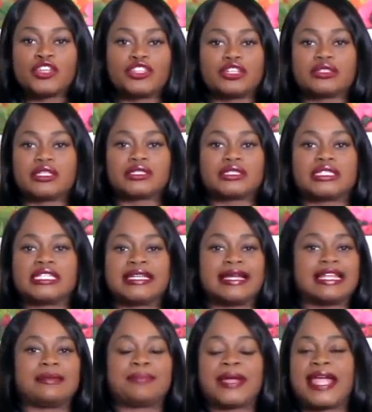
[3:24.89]
They're literally
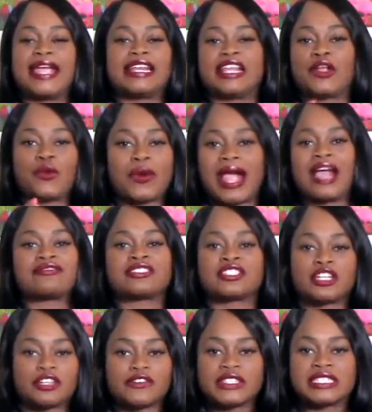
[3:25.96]
getting paid in craft
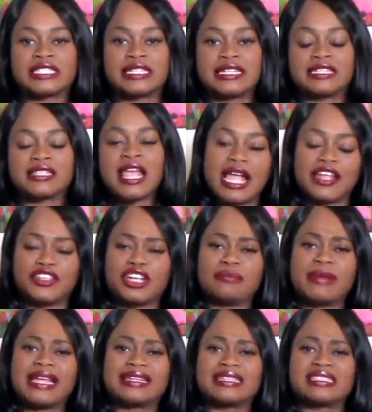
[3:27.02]
services and you're
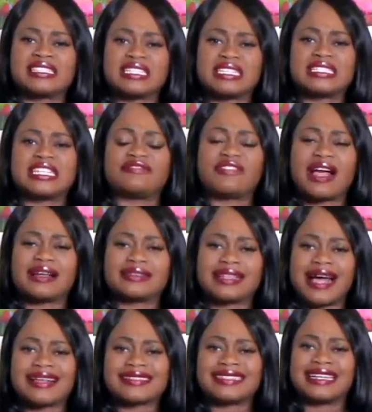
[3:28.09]
making
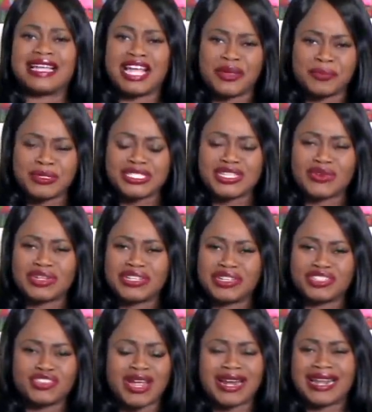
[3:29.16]
65,000 an episode and
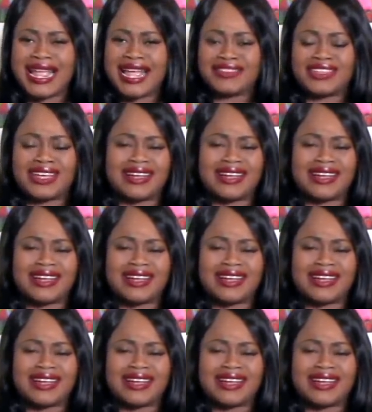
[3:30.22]
you're trying to have the